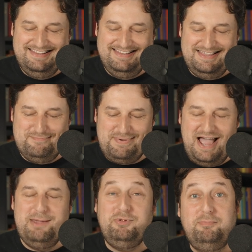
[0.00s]
the
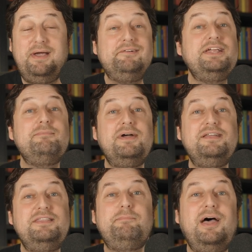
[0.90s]
Bible, bearing in
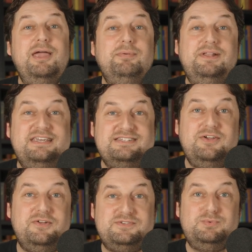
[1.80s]
mind the Bible is
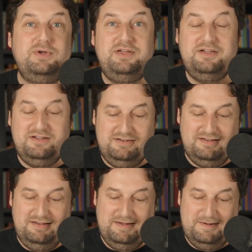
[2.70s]
God's word,
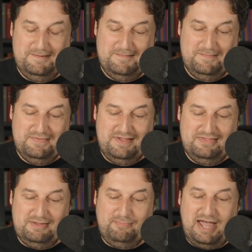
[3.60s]

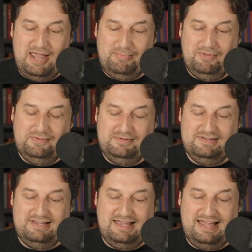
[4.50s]
the
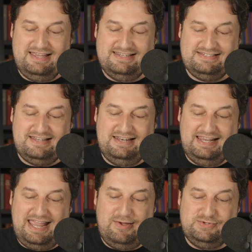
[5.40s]
Bible has an
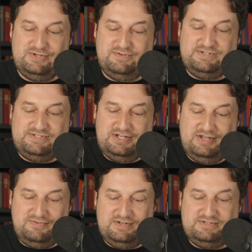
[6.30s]
account of a
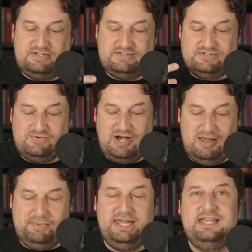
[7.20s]
servant
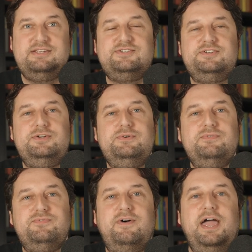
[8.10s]
ascribing it to
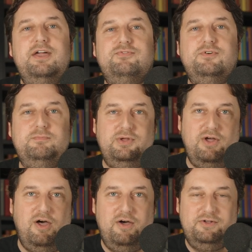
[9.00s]
fire from
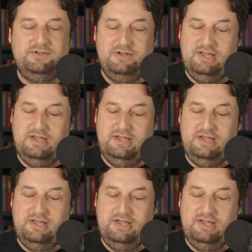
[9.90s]
God.